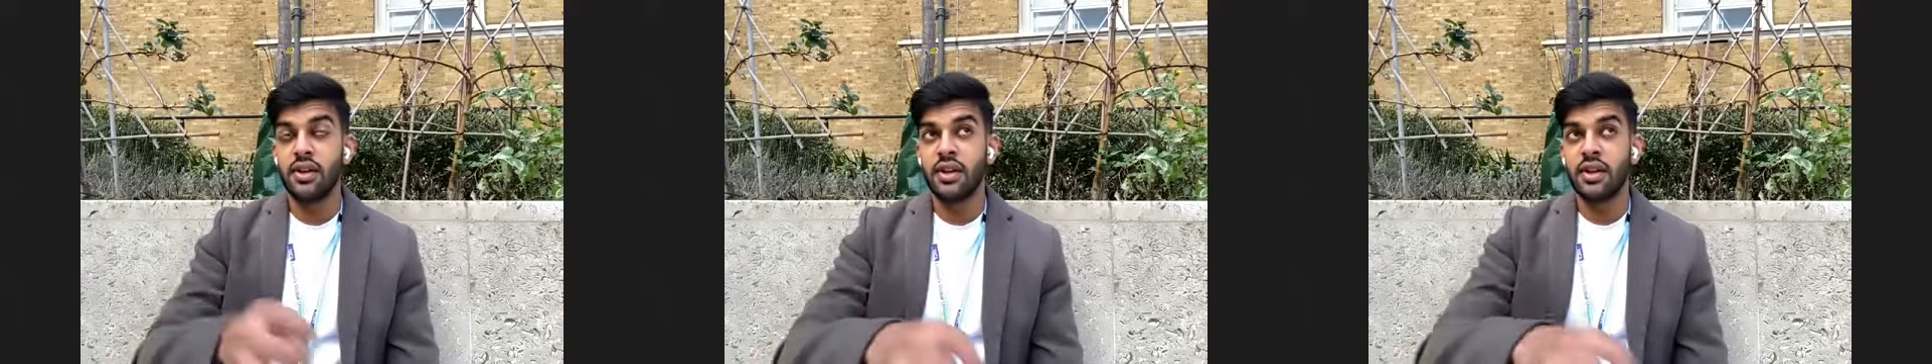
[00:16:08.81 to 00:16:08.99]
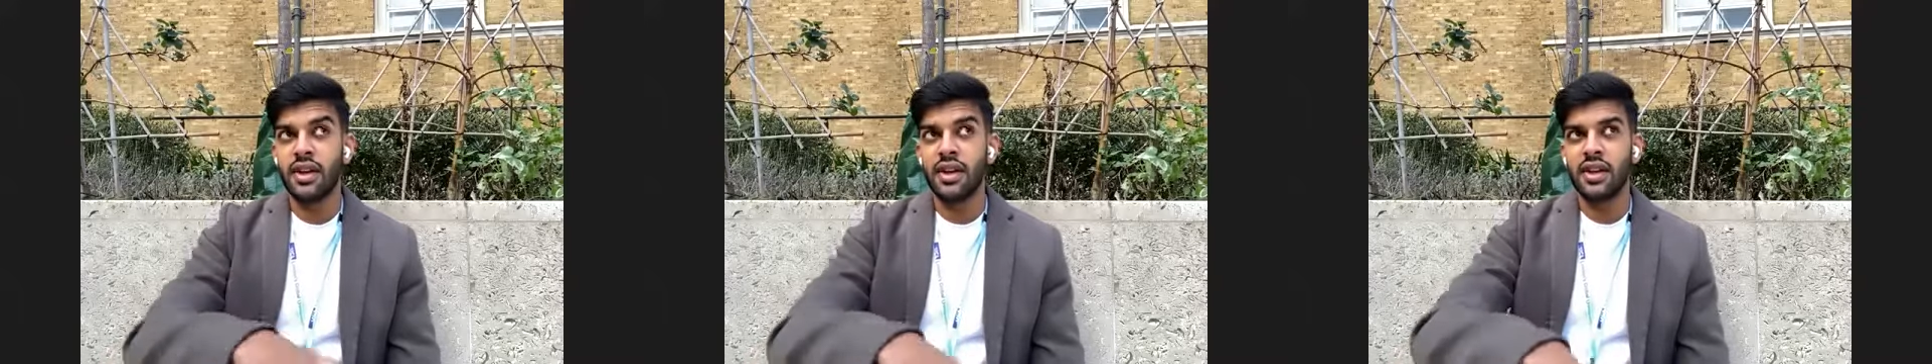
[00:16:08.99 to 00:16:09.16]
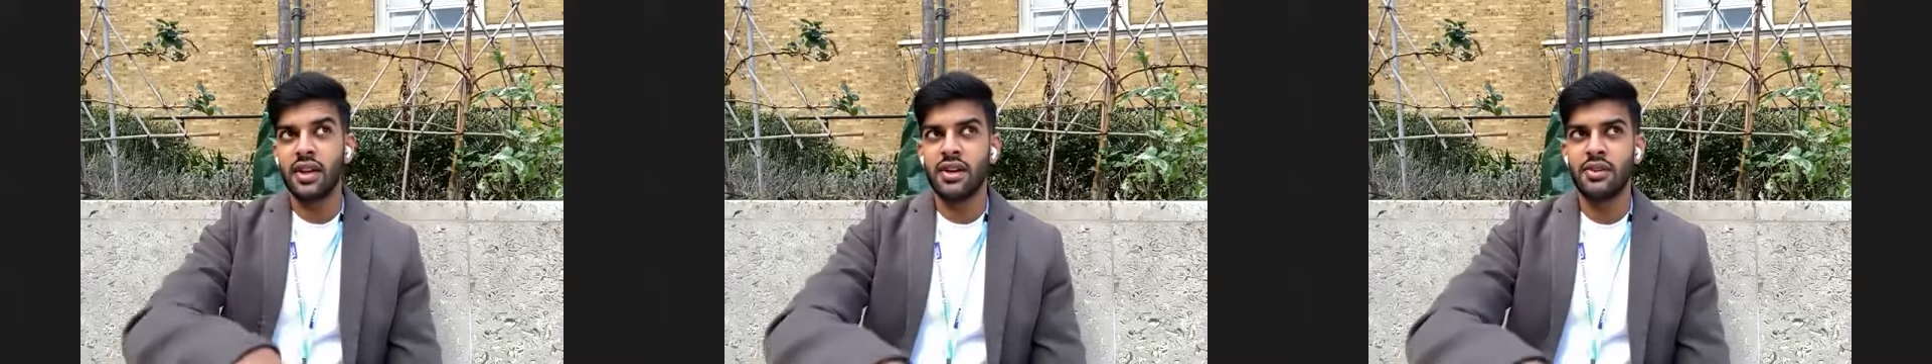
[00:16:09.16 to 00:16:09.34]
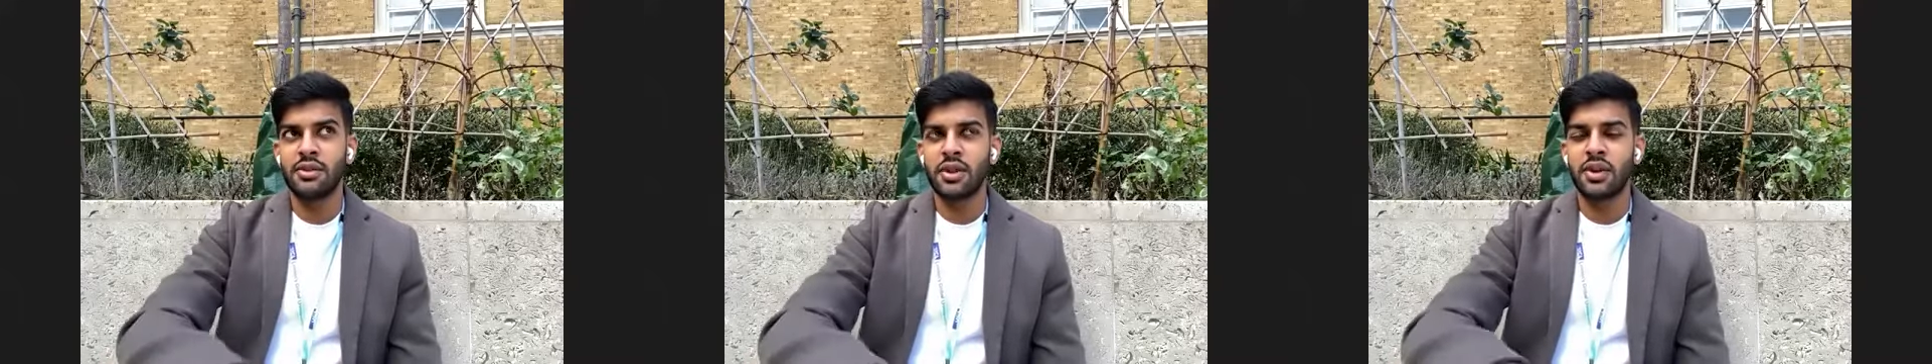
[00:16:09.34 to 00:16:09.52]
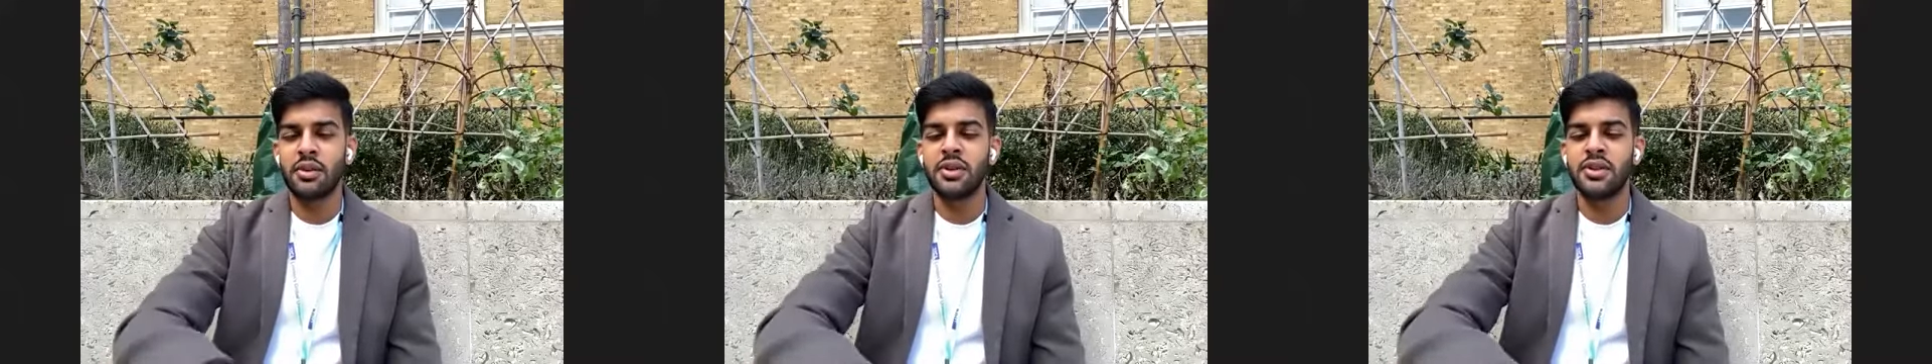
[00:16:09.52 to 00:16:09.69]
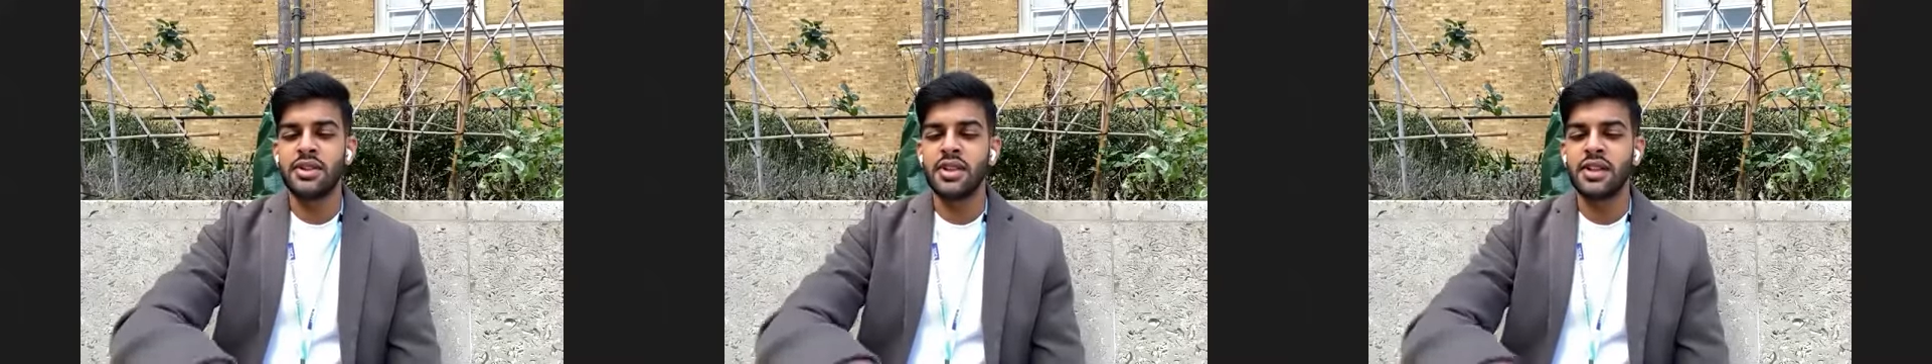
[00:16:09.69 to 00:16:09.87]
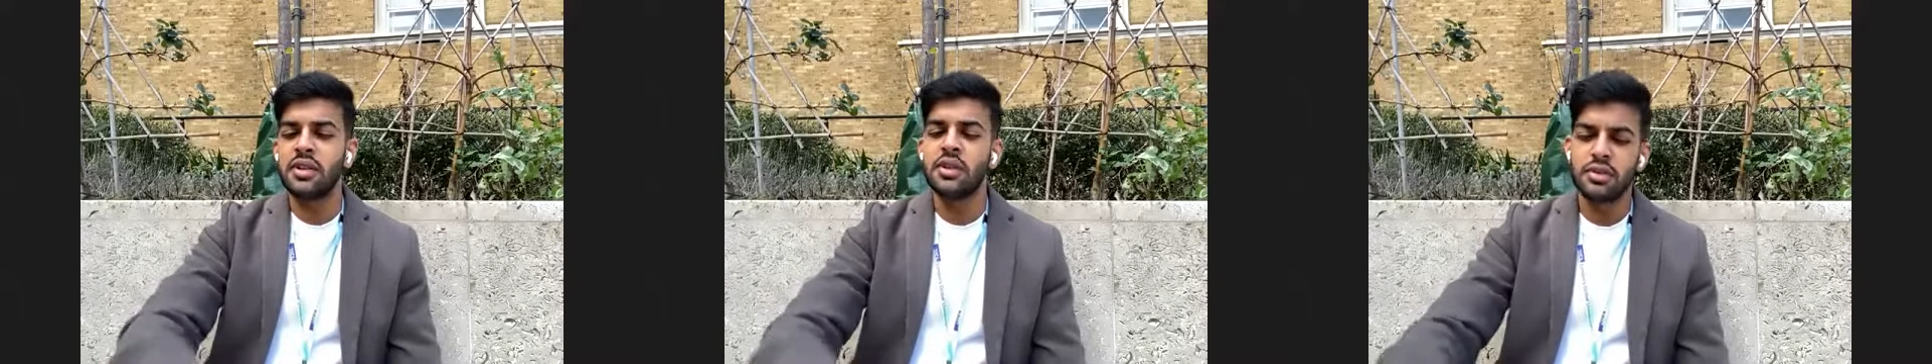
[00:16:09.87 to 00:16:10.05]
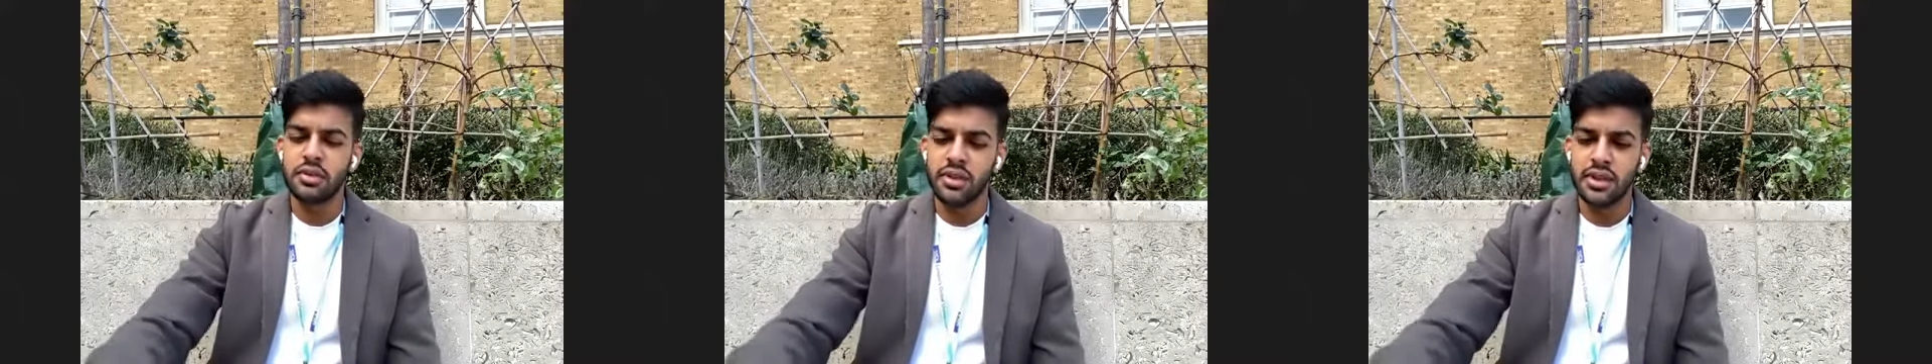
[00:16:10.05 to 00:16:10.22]
like, I wouldn't say
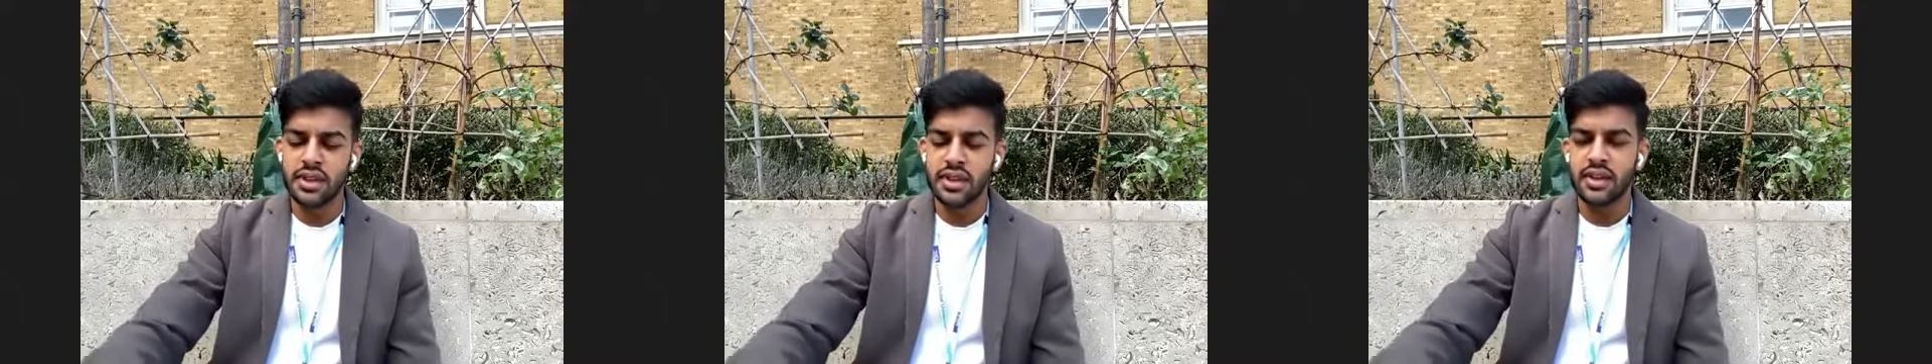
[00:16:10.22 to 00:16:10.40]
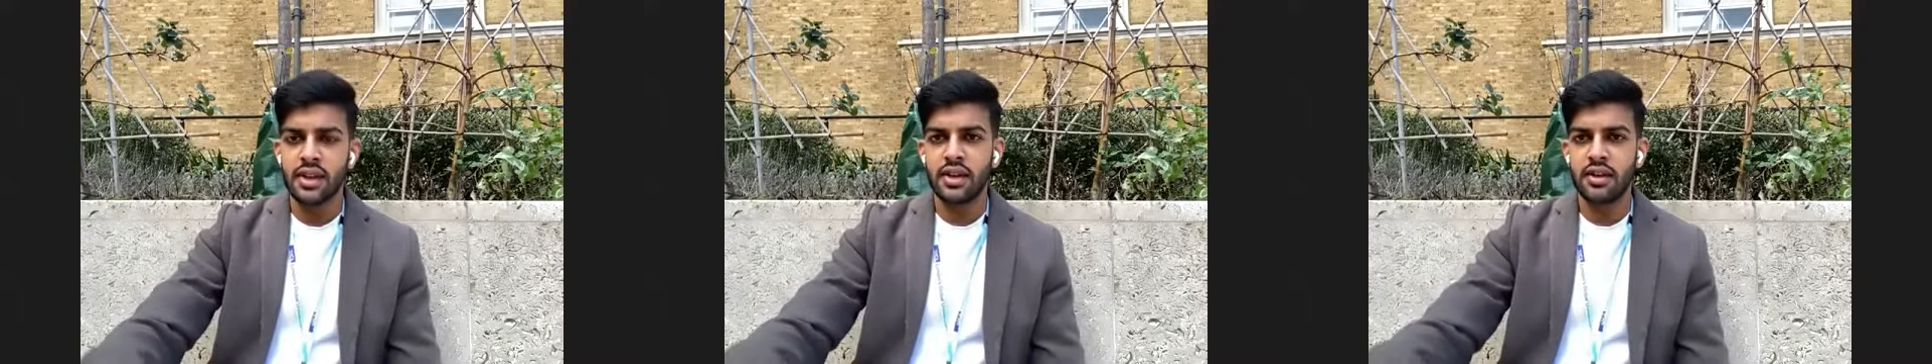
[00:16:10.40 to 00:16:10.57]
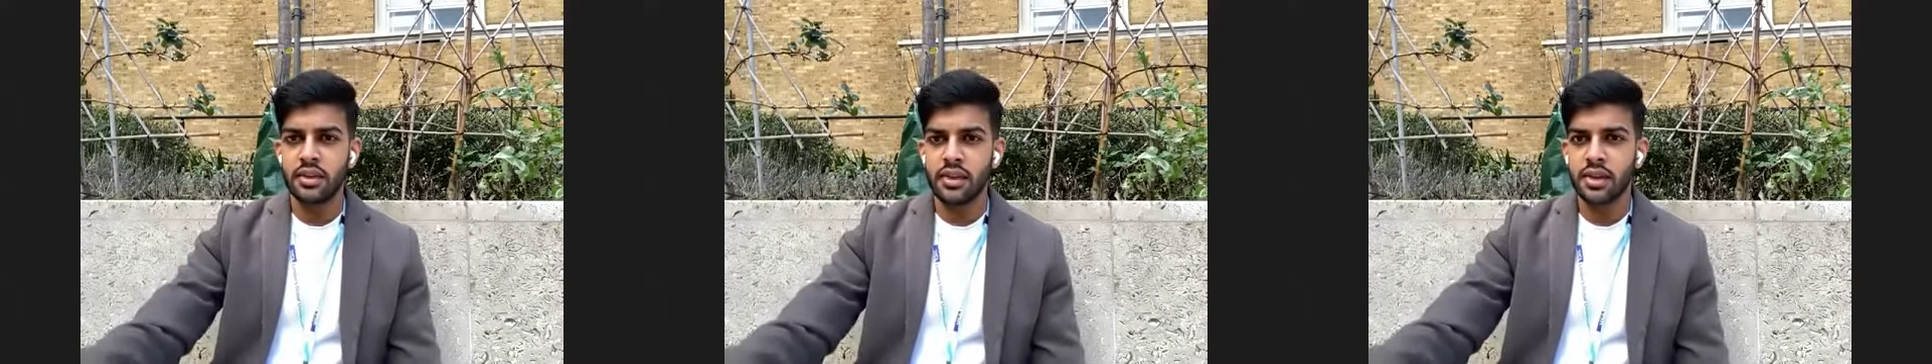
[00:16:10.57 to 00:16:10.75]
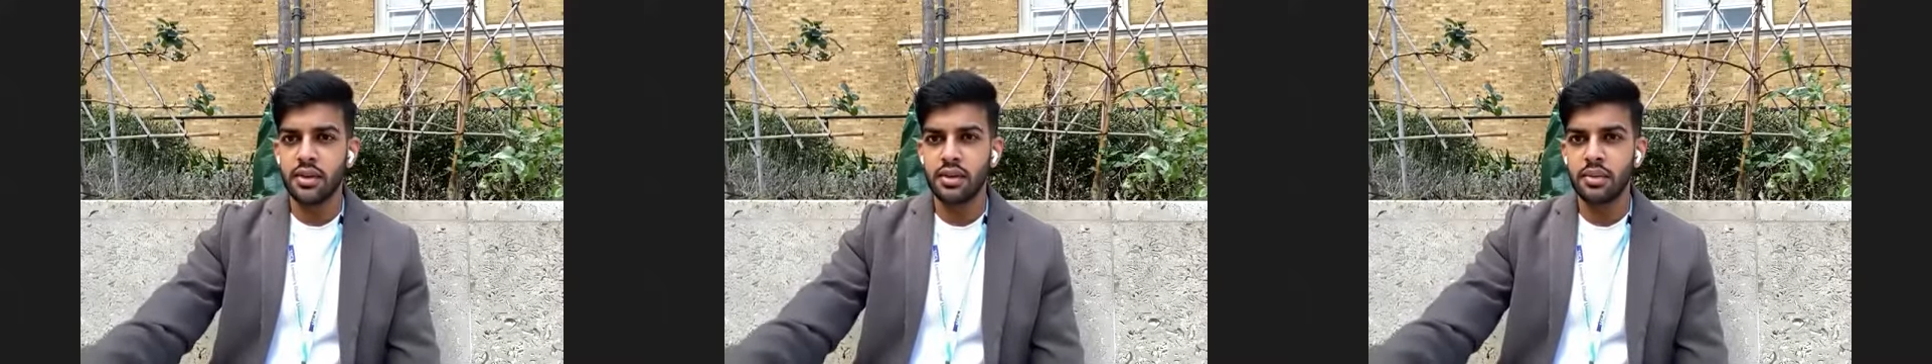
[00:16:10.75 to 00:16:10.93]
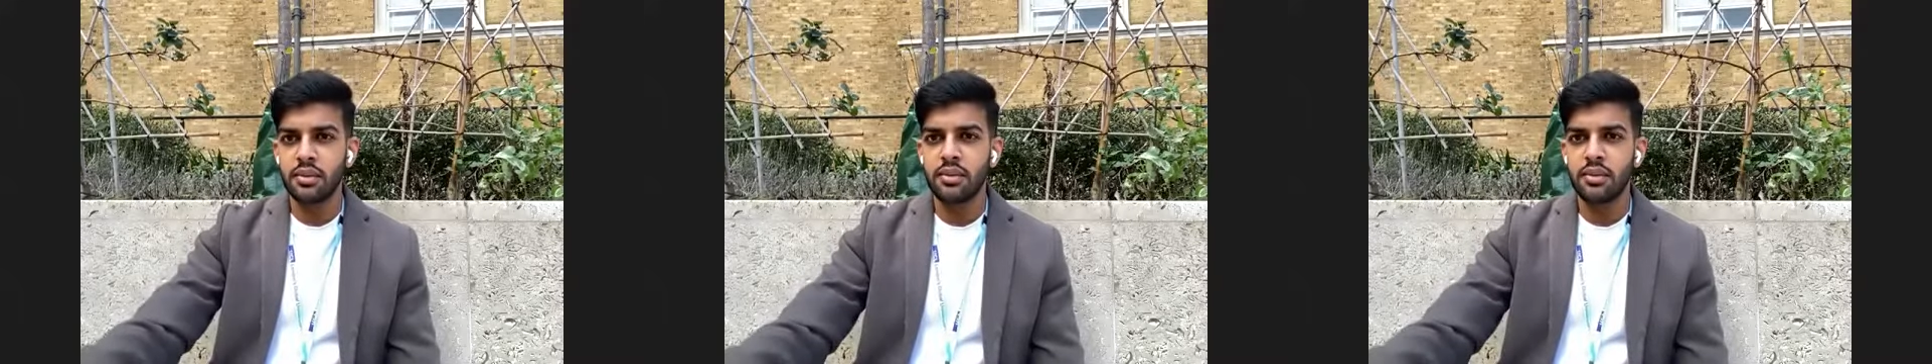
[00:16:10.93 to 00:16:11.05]
lonely area,